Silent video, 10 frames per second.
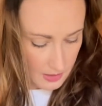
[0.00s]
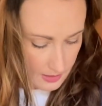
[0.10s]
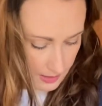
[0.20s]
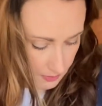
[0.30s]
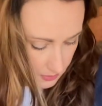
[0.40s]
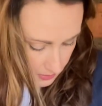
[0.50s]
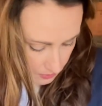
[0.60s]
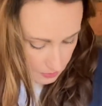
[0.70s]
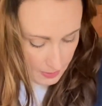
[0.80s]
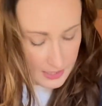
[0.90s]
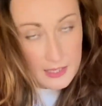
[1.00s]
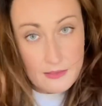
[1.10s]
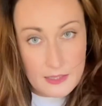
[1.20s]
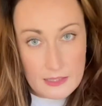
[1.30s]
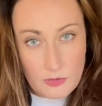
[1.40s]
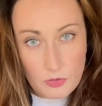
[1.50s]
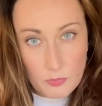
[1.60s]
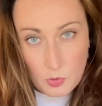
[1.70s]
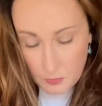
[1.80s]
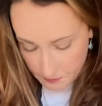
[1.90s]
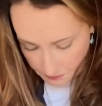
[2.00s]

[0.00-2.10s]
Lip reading: Now, Rudbeckia seeds are small,